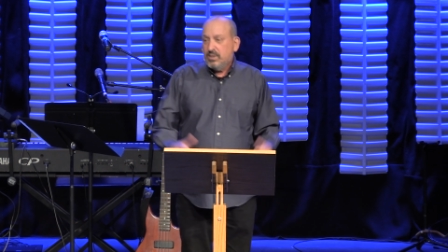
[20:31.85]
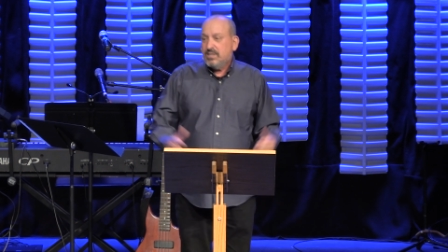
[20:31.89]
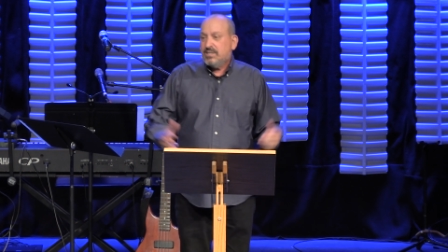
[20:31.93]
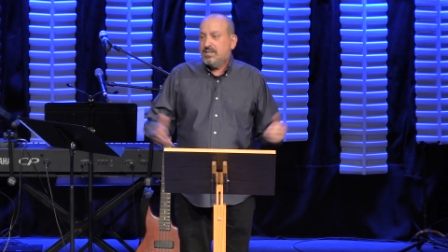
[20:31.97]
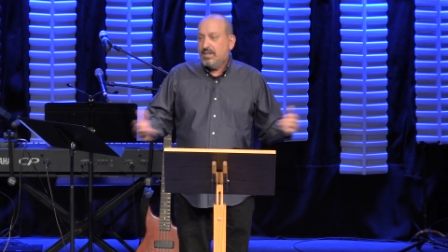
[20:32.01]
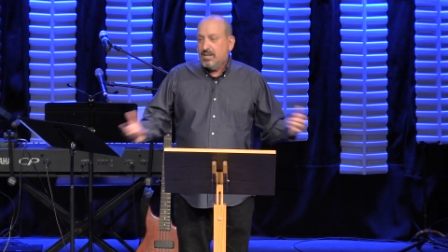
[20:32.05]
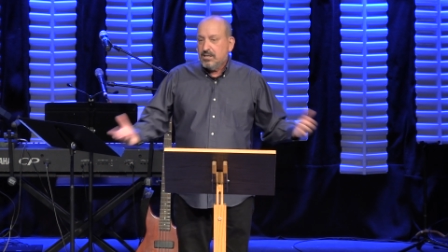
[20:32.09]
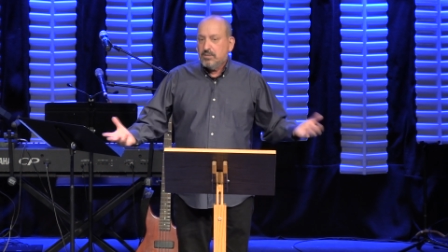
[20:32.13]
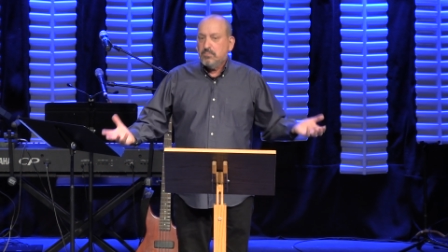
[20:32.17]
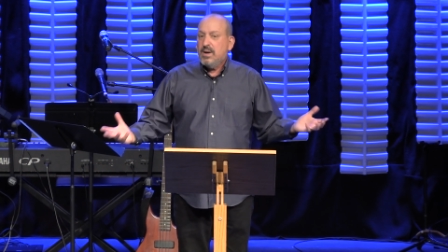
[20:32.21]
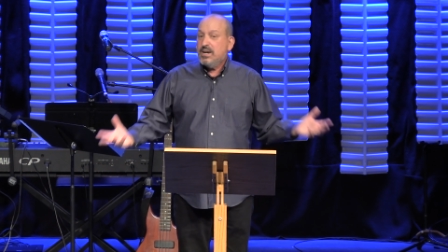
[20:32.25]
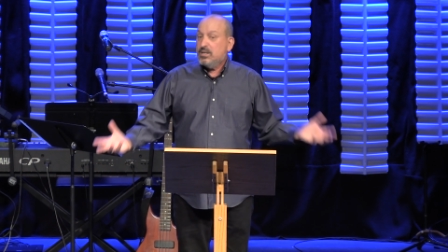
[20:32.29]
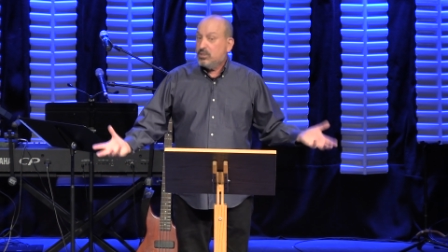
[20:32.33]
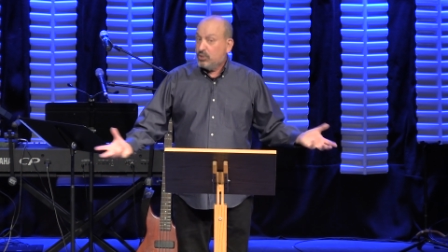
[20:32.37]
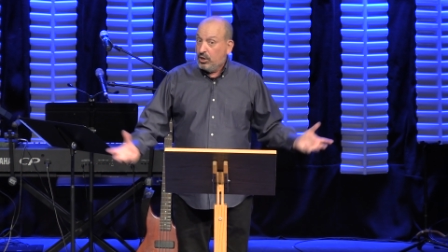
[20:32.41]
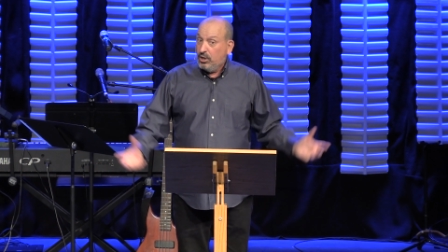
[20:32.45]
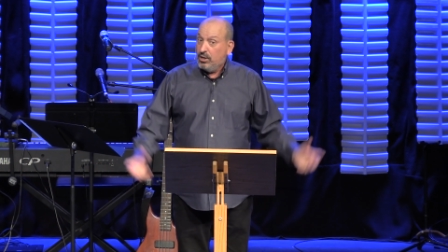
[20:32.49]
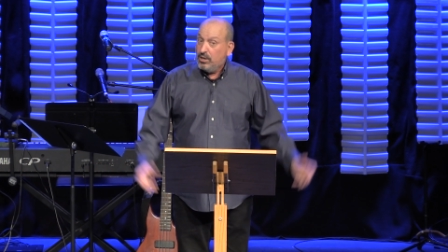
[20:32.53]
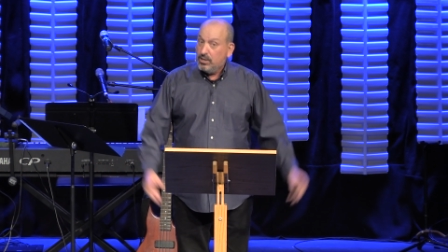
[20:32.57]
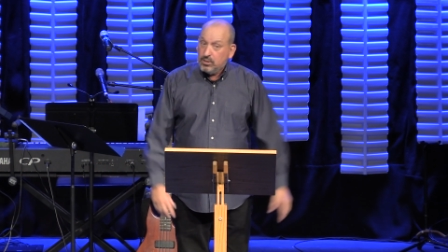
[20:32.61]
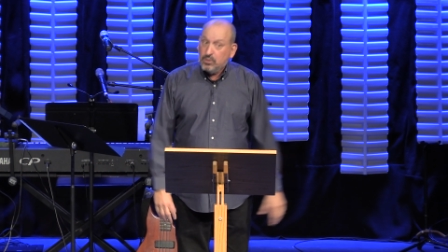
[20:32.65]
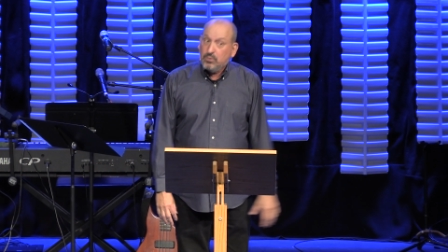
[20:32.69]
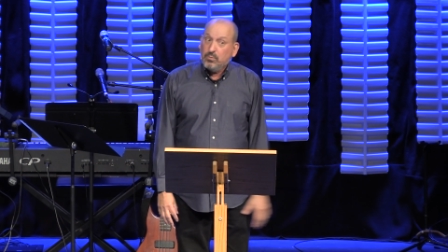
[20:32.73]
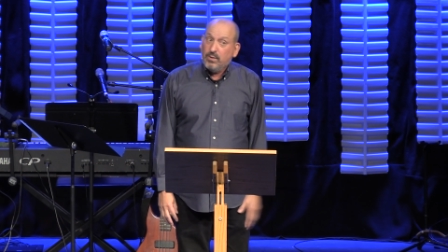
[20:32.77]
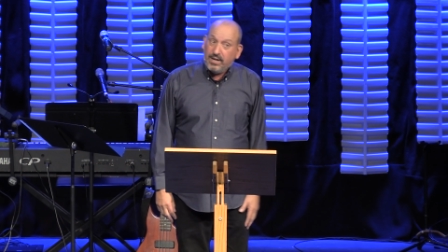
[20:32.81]
see as much good
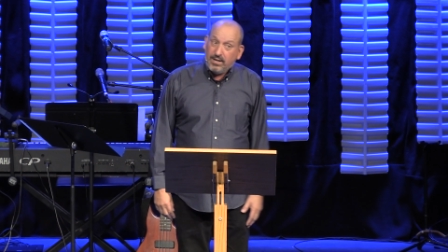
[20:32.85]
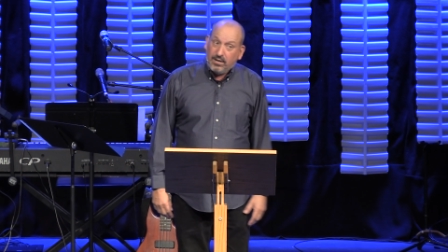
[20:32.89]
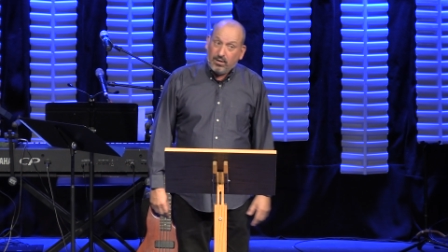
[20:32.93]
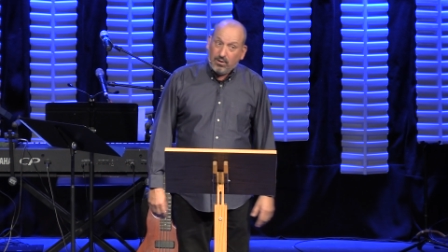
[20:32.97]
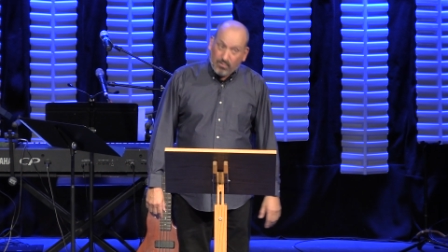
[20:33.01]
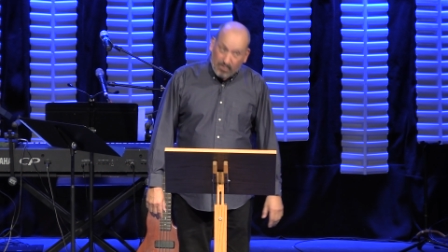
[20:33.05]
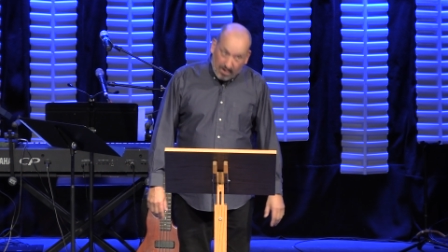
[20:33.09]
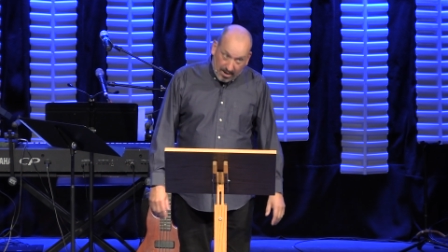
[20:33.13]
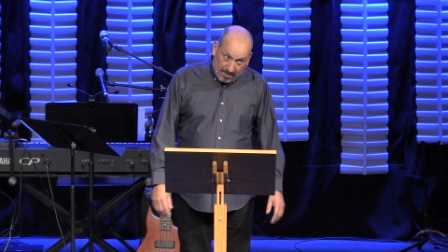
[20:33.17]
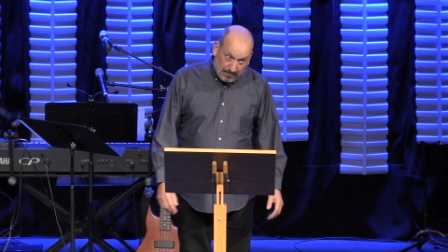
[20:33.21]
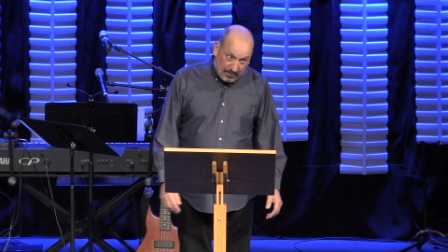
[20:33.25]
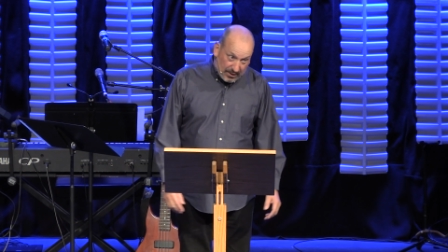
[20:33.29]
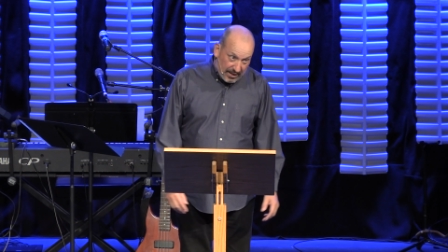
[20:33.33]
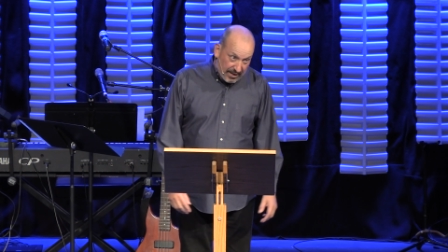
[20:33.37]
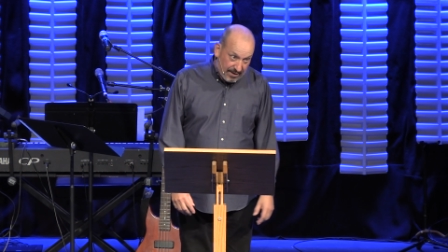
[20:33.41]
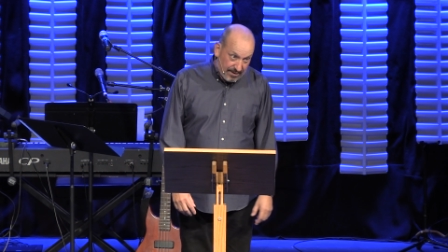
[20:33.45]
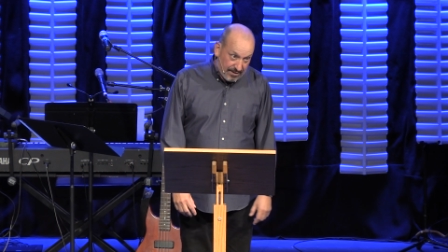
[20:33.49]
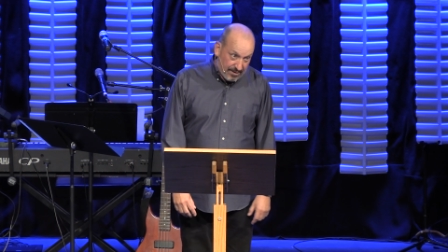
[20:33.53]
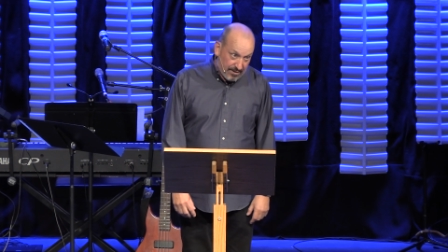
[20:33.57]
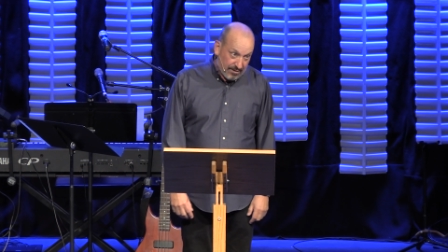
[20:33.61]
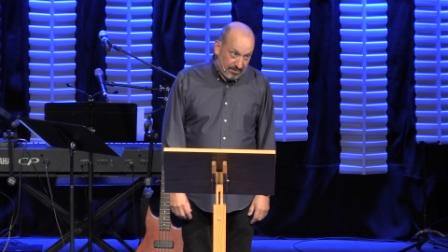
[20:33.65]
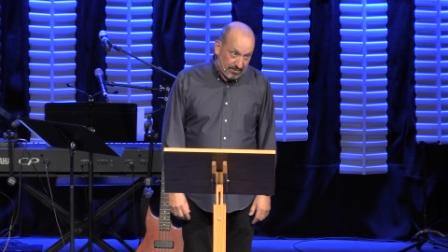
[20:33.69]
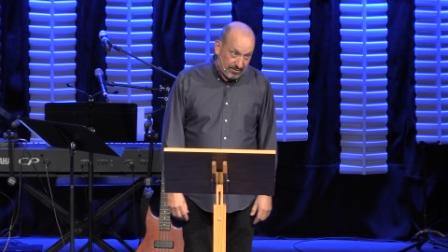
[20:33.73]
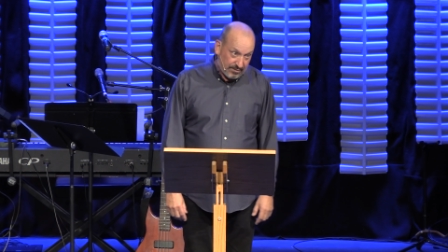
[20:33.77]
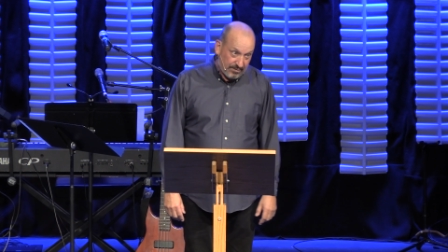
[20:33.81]
as we do on planet
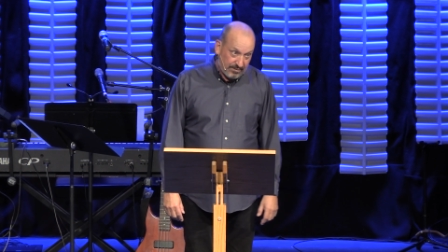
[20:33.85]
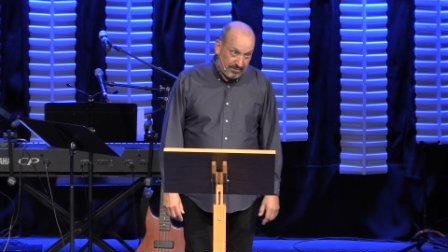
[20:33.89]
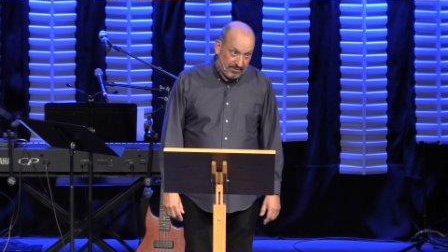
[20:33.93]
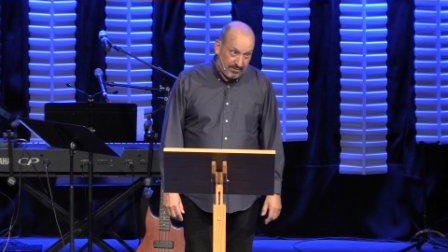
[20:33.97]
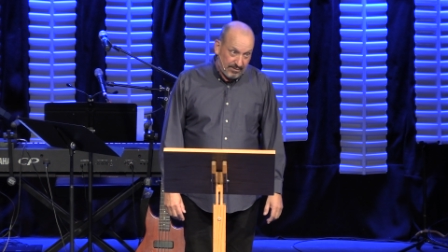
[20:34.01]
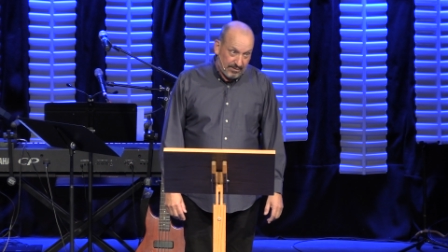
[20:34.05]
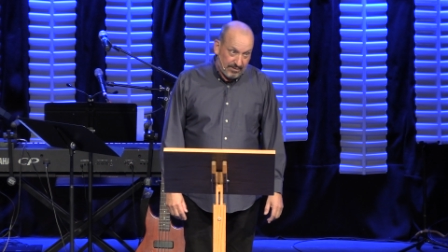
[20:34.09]
Earth,